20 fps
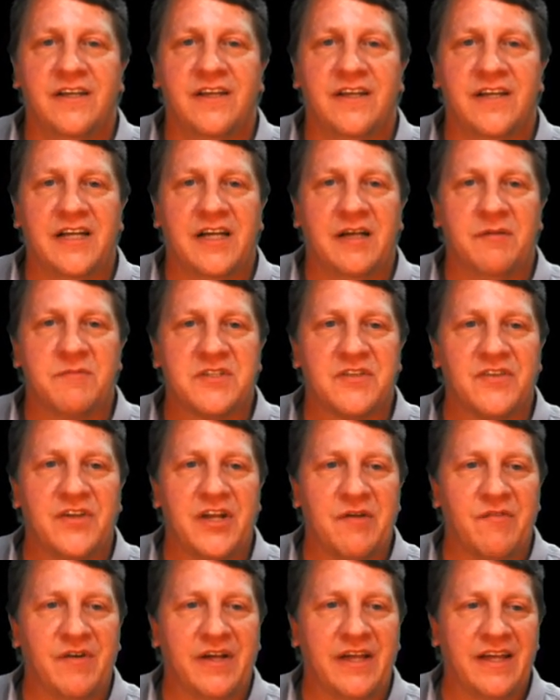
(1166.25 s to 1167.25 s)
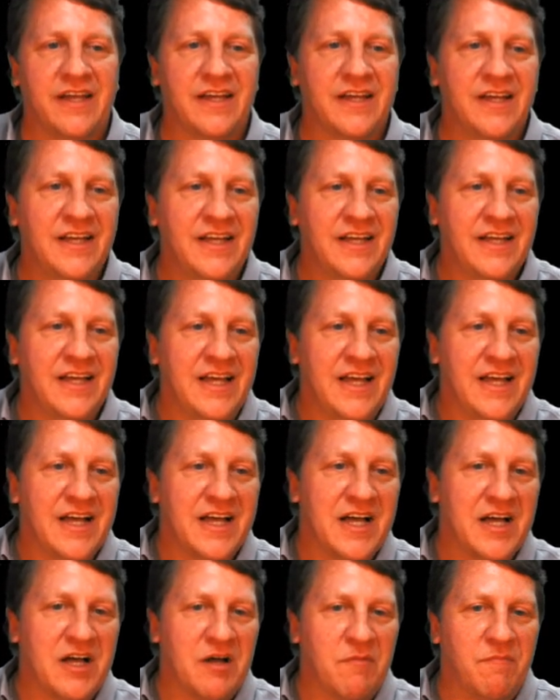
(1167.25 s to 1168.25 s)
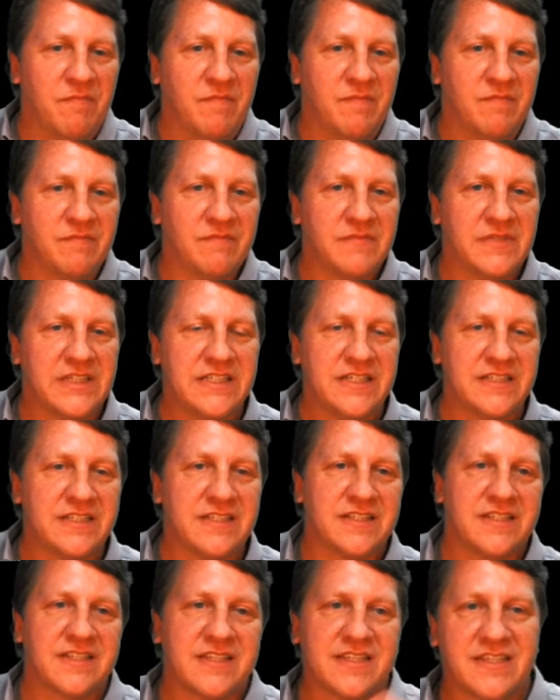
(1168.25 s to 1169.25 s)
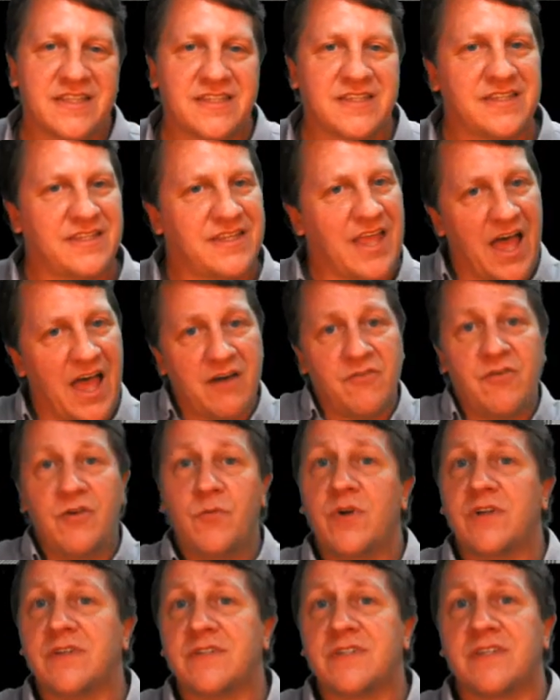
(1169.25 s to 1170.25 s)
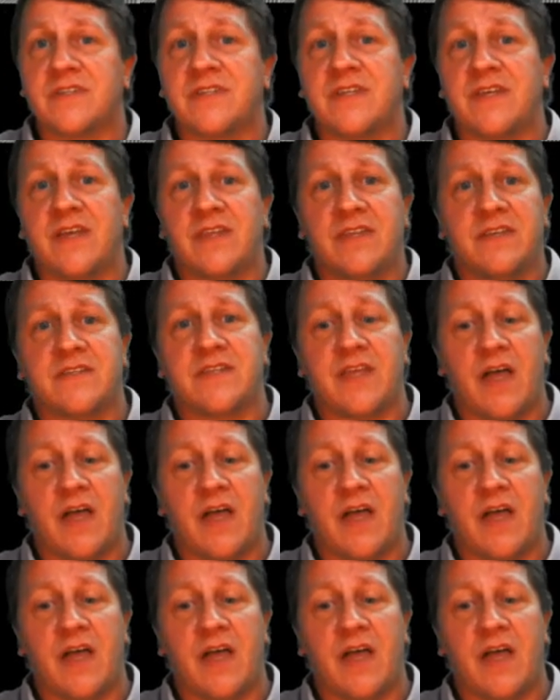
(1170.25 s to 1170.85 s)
So anyway, I don't know what else to say.